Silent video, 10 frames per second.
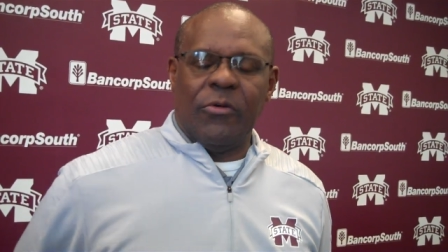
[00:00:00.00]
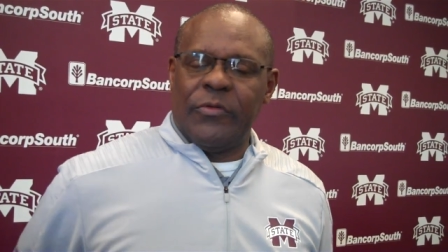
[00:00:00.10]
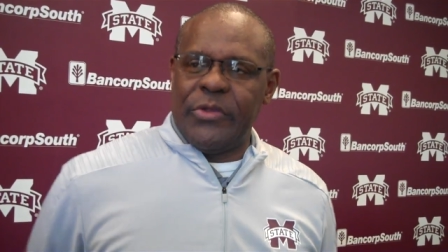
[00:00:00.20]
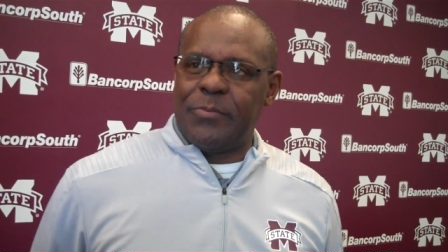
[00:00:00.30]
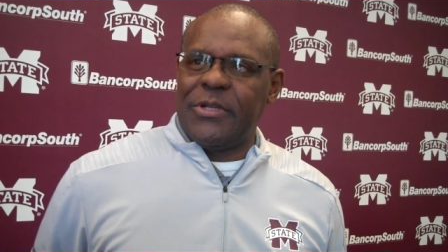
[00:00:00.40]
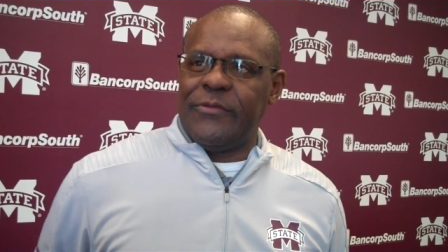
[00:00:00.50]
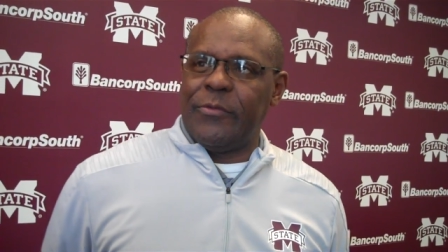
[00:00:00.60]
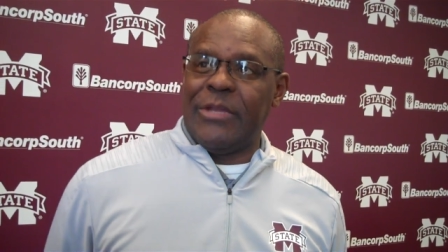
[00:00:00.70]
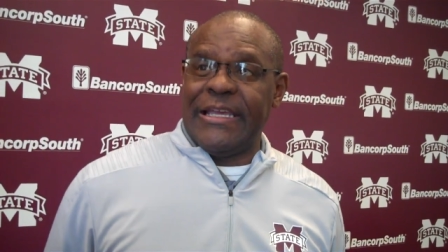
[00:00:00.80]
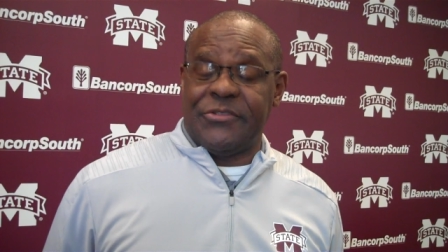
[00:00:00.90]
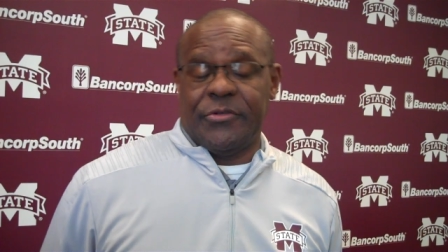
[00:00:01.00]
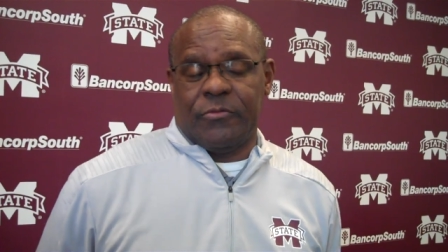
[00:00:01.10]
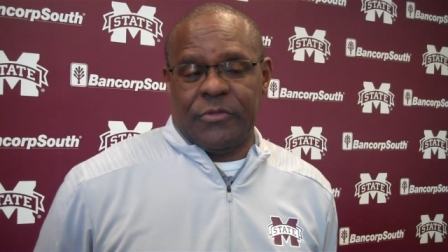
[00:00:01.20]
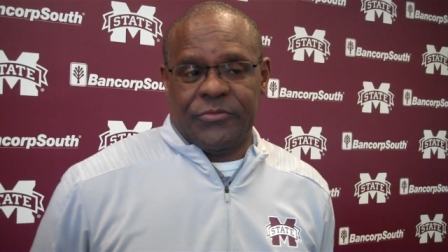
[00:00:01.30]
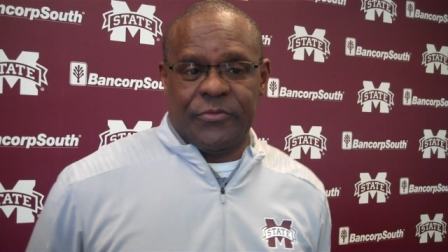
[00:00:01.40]
over their play from last
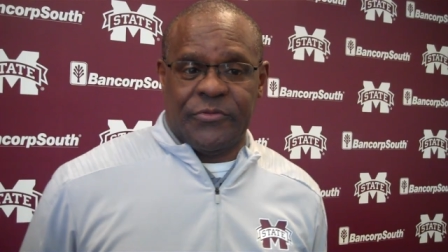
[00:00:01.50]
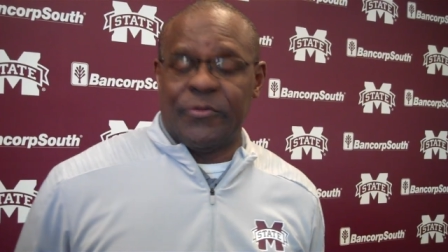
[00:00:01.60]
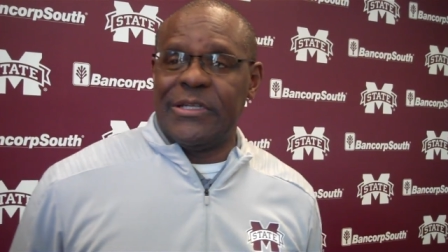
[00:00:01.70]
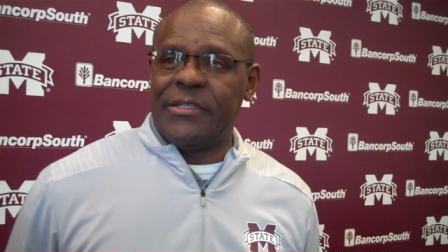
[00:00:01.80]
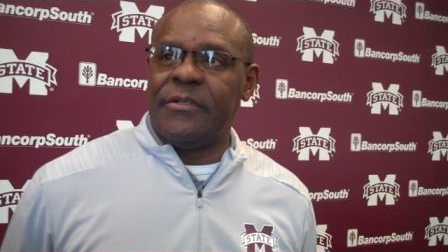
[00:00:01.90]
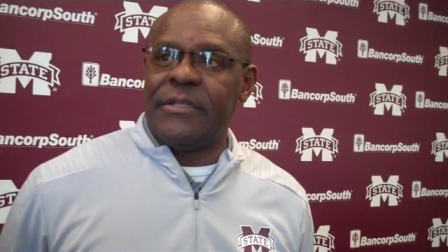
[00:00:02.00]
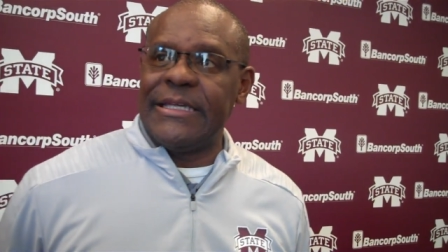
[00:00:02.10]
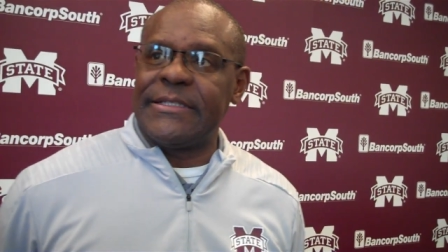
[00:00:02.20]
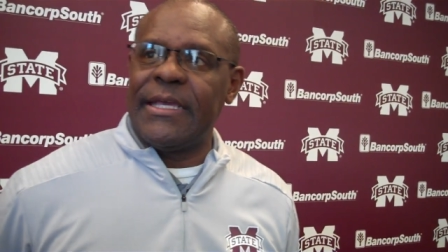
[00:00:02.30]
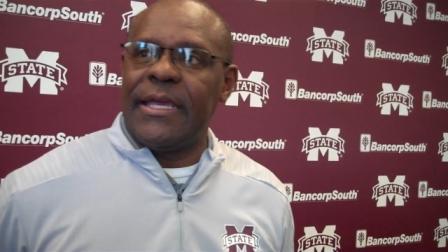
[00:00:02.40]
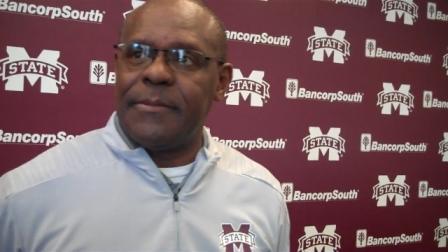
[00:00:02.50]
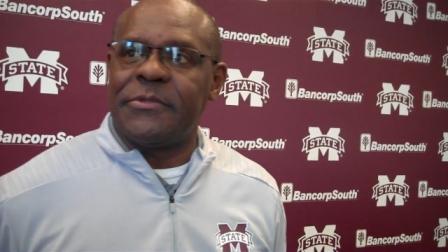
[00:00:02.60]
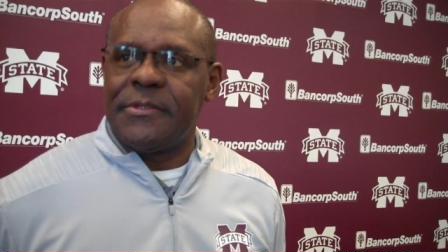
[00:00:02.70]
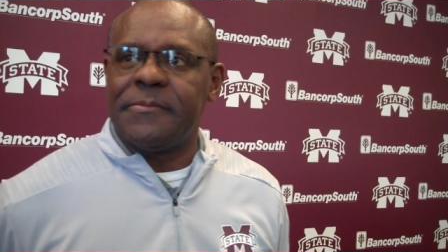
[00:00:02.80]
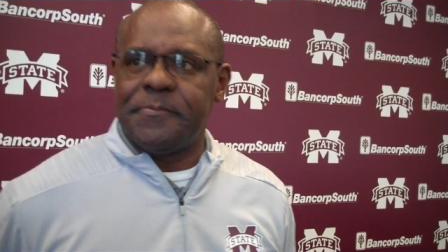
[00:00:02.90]
year, which was really good at
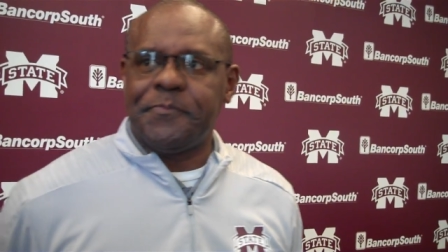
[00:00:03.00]
times.